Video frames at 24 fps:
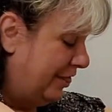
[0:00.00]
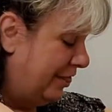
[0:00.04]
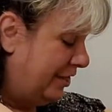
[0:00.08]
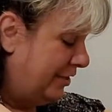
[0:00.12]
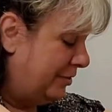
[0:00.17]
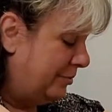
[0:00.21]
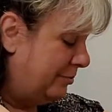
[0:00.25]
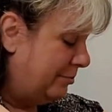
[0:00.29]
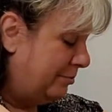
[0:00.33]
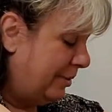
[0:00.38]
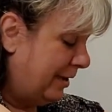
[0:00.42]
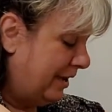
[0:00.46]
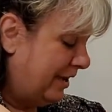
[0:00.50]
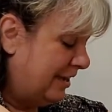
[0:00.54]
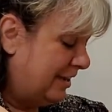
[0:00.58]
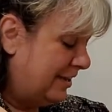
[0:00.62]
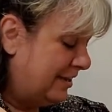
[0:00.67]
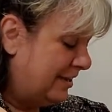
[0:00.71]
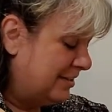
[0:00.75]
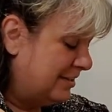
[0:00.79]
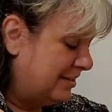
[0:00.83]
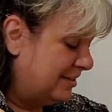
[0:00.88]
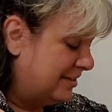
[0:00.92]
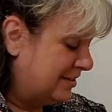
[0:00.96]
thumb
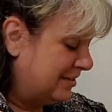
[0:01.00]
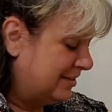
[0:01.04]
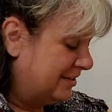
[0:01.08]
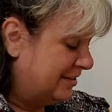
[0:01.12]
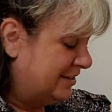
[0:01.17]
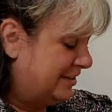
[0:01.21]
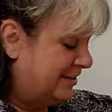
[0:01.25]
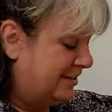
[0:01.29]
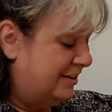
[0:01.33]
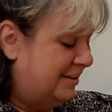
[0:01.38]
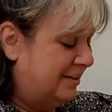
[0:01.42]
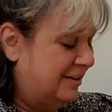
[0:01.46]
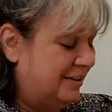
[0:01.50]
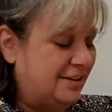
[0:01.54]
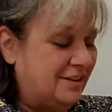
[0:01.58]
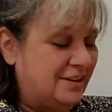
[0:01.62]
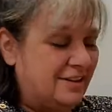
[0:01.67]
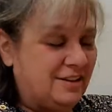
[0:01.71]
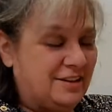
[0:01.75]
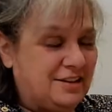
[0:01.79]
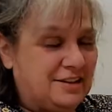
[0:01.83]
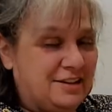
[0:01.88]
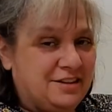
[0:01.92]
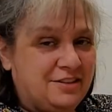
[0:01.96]
pies,
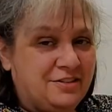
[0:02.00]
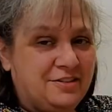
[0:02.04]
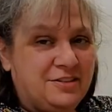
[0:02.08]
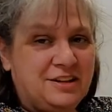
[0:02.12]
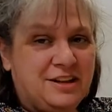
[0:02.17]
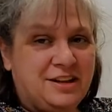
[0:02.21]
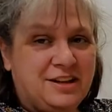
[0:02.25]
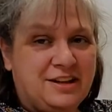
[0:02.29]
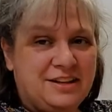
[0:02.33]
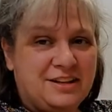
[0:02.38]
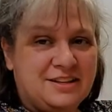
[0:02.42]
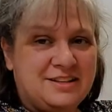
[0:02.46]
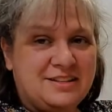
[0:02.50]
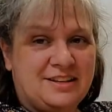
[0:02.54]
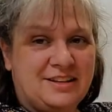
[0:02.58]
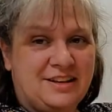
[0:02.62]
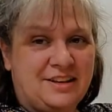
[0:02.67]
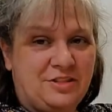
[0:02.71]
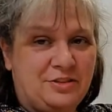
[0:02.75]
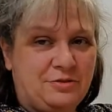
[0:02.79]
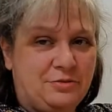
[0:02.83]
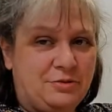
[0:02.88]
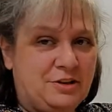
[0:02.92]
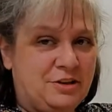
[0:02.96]
and it only has
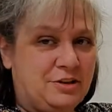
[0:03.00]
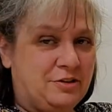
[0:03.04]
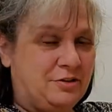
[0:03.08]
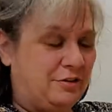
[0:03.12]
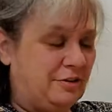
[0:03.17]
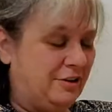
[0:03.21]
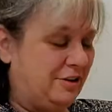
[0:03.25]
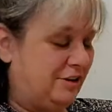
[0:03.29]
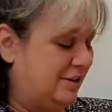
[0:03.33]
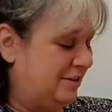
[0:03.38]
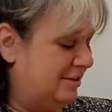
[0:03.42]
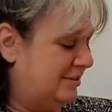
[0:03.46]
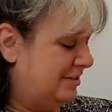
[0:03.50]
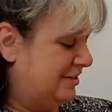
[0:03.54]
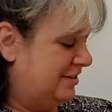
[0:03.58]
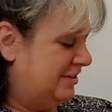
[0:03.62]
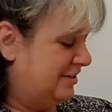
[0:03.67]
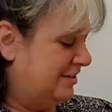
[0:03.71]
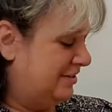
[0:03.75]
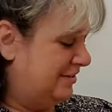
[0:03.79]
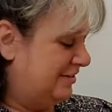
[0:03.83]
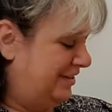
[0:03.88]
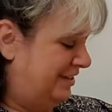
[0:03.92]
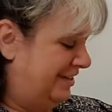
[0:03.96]
like 3 ingredients in
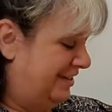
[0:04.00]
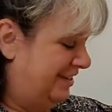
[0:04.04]
it.